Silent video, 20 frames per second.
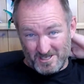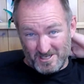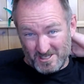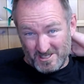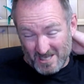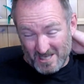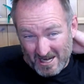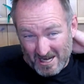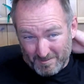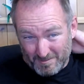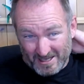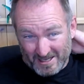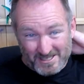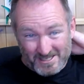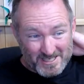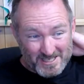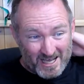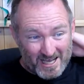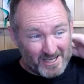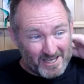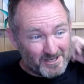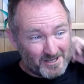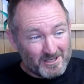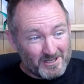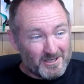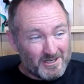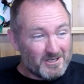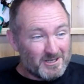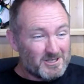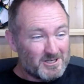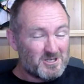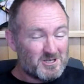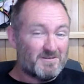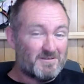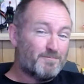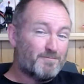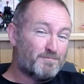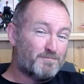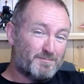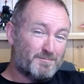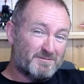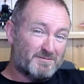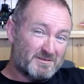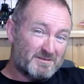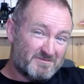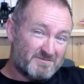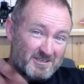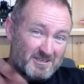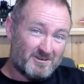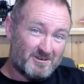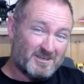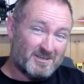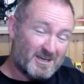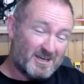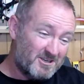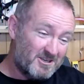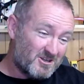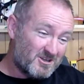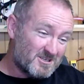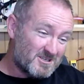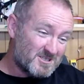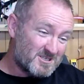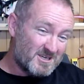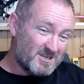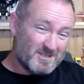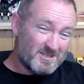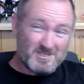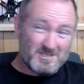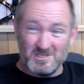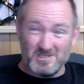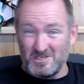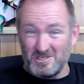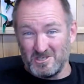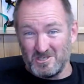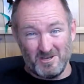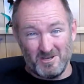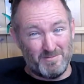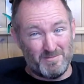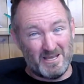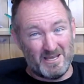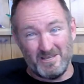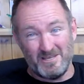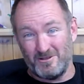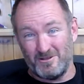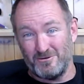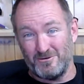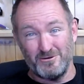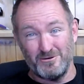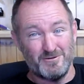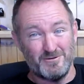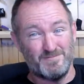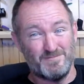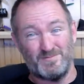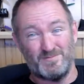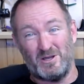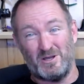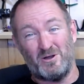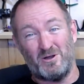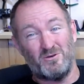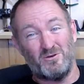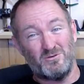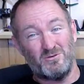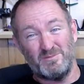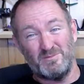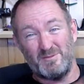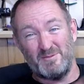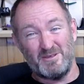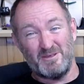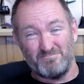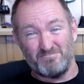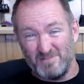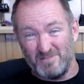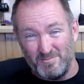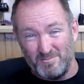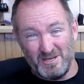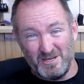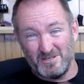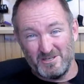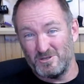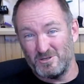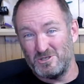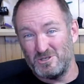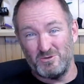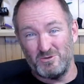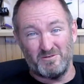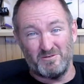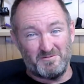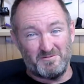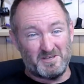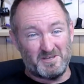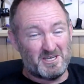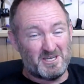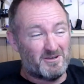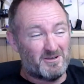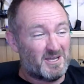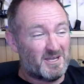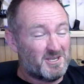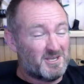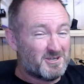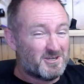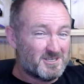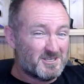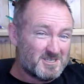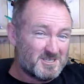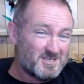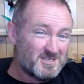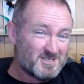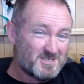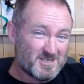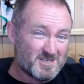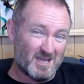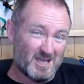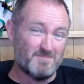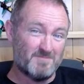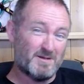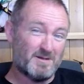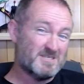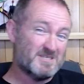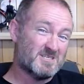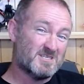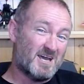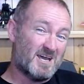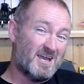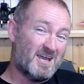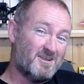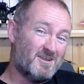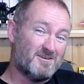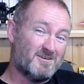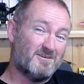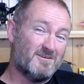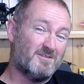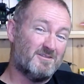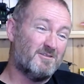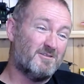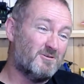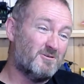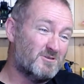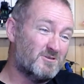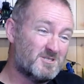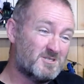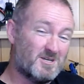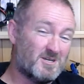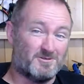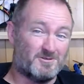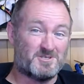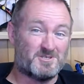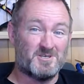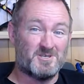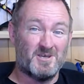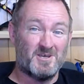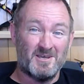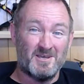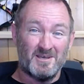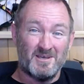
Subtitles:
this side by side. So if I pop up a video here, and you can see it, this is just going to play through a whole maybe a minute or two of the video, and you can see side by side the results.